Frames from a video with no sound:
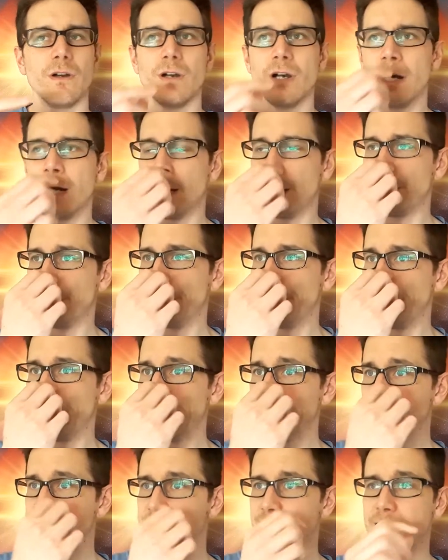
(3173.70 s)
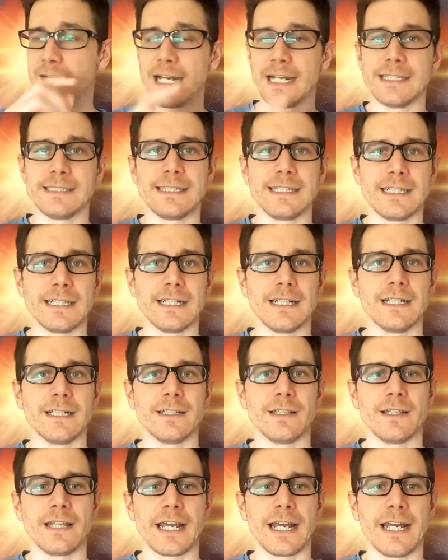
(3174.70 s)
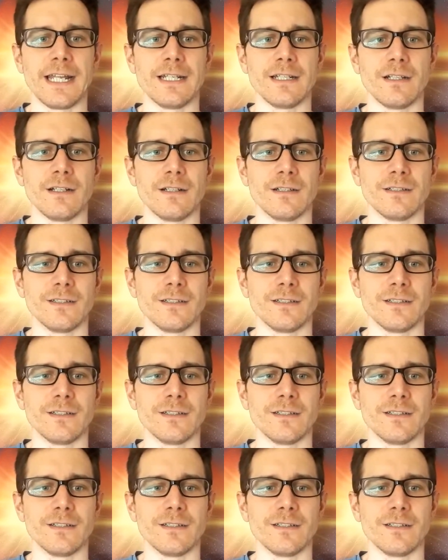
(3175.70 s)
that idea that,